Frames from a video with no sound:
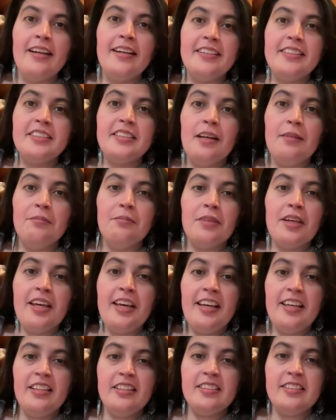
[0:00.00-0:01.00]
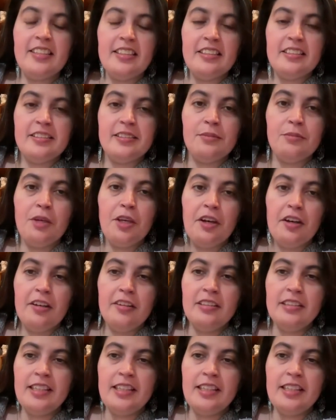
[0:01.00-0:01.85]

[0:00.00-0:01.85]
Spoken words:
some kits and some yarn